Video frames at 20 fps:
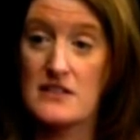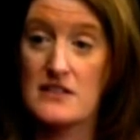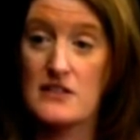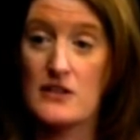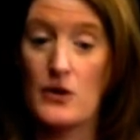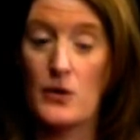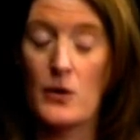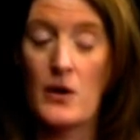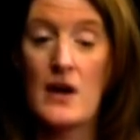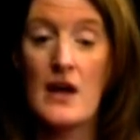
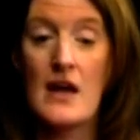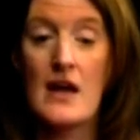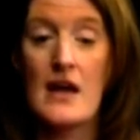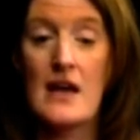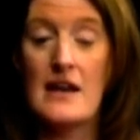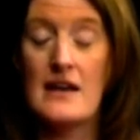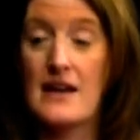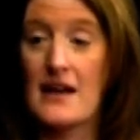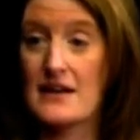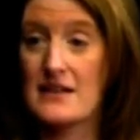So
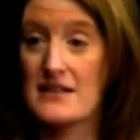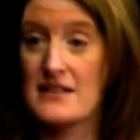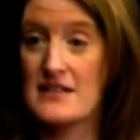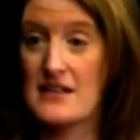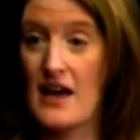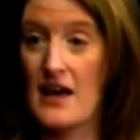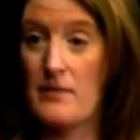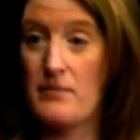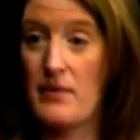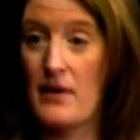Next
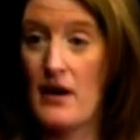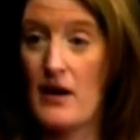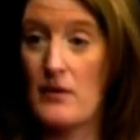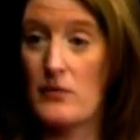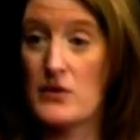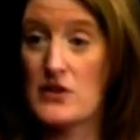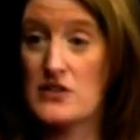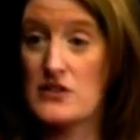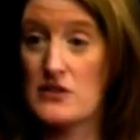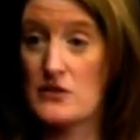Step, um,
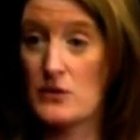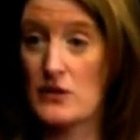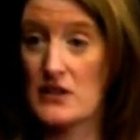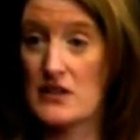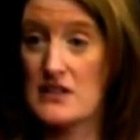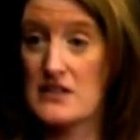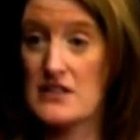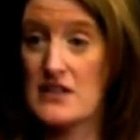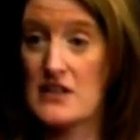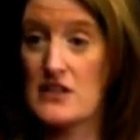which is an
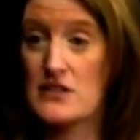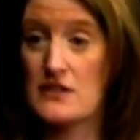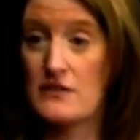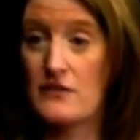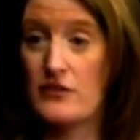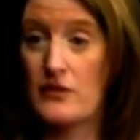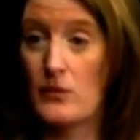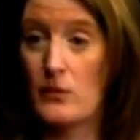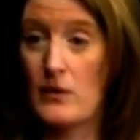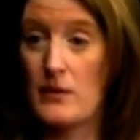organization
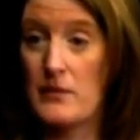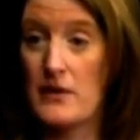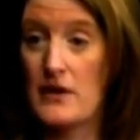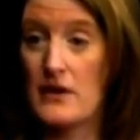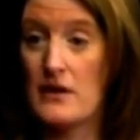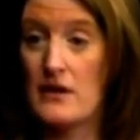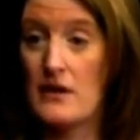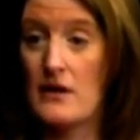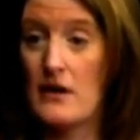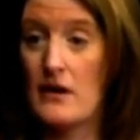for
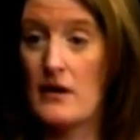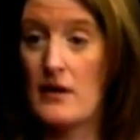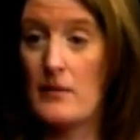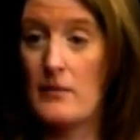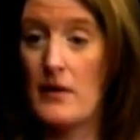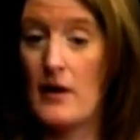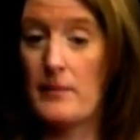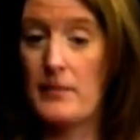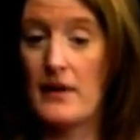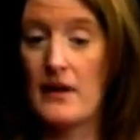women
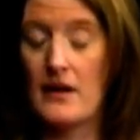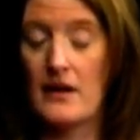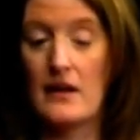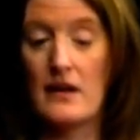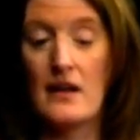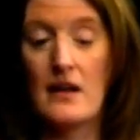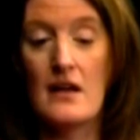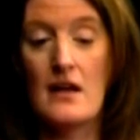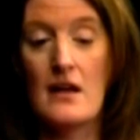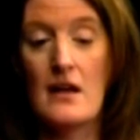um, up on